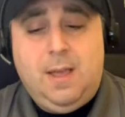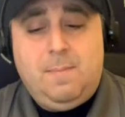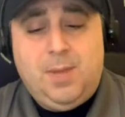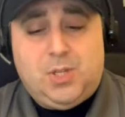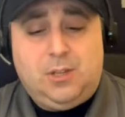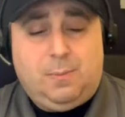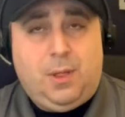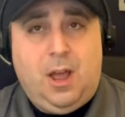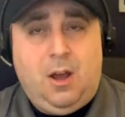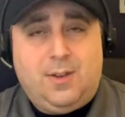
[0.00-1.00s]
missing the
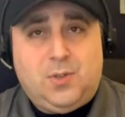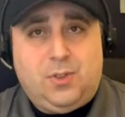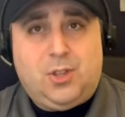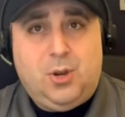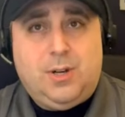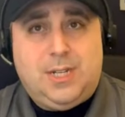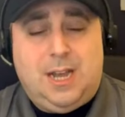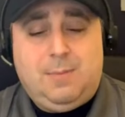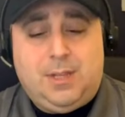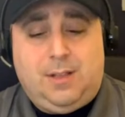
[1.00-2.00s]
playoffs for the third
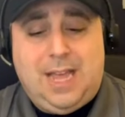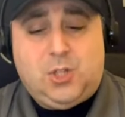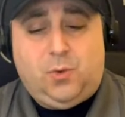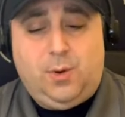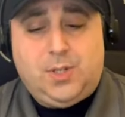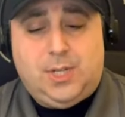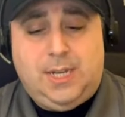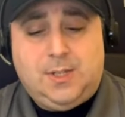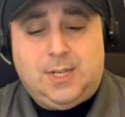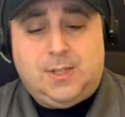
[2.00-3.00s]
time in the last 4
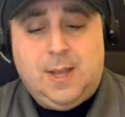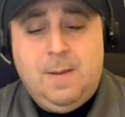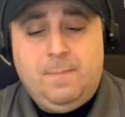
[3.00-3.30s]
seasons.